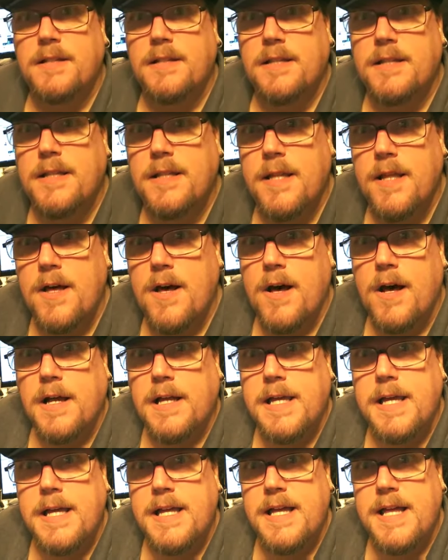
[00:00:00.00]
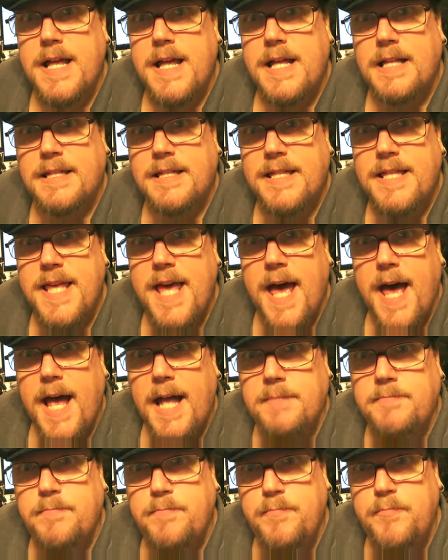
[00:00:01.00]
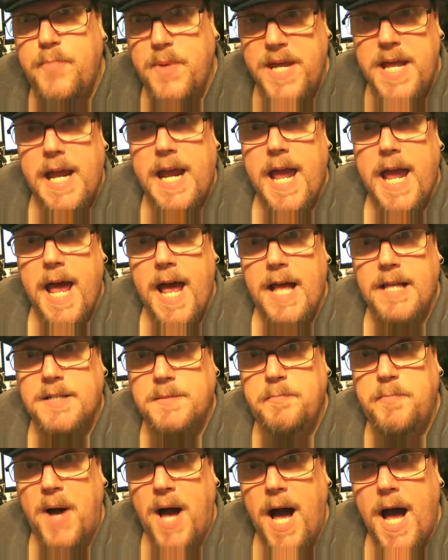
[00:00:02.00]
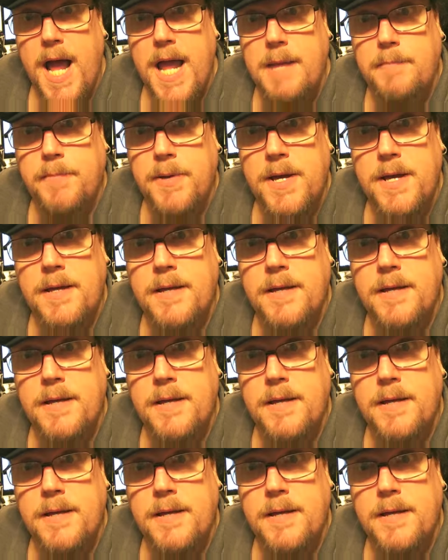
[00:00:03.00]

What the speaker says: look at that big-ass pipe.